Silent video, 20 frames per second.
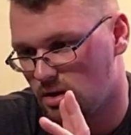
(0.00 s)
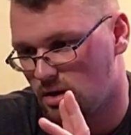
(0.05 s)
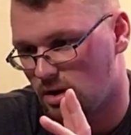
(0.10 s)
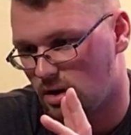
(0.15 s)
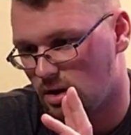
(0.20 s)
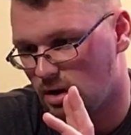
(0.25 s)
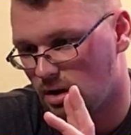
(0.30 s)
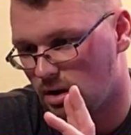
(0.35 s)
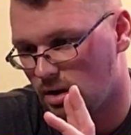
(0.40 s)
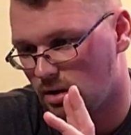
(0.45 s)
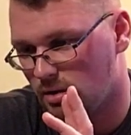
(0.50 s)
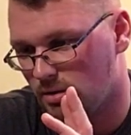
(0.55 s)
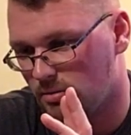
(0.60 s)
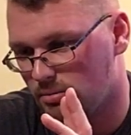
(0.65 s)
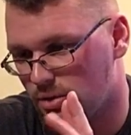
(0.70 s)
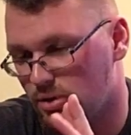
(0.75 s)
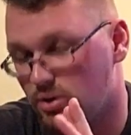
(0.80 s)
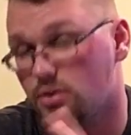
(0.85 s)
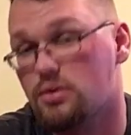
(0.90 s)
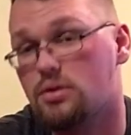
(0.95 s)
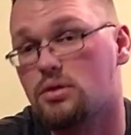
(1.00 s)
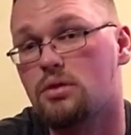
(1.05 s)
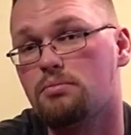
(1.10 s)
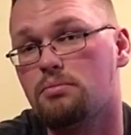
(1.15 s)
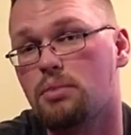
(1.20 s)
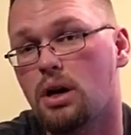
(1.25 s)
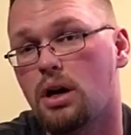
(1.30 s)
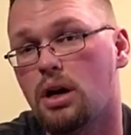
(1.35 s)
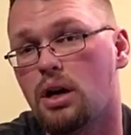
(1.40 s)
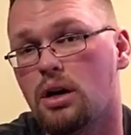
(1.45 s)
produced
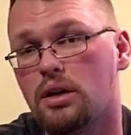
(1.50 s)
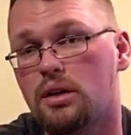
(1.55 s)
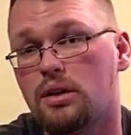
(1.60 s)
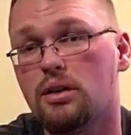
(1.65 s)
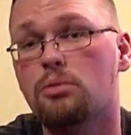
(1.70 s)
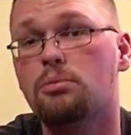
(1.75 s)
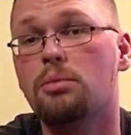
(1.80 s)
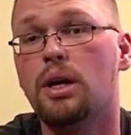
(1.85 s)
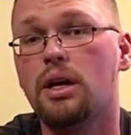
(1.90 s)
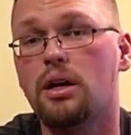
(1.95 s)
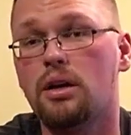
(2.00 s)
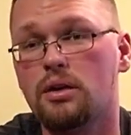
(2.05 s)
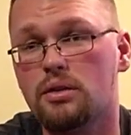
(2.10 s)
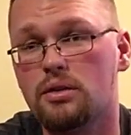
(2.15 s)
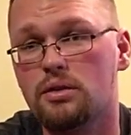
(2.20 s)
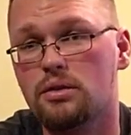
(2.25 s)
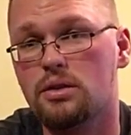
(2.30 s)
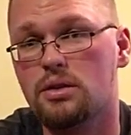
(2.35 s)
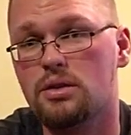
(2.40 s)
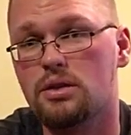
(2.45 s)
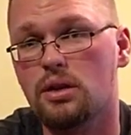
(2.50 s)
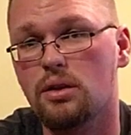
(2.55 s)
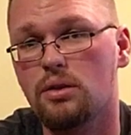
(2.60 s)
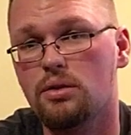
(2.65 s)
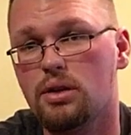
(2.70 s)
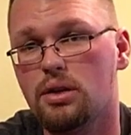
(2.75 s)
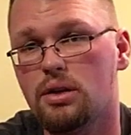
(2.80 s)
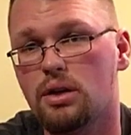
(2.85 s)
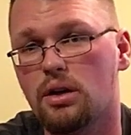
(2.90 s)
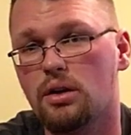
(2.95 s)
by Kilbeggan
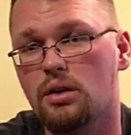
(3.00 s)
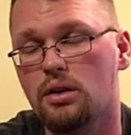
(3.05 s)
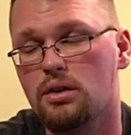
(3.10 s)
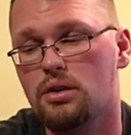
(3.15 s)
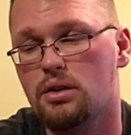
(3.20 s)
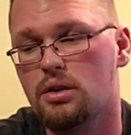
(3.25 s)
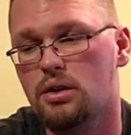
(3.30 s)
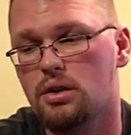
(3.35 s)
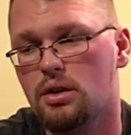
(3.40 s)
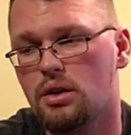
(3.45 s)
Distillery in Ireland,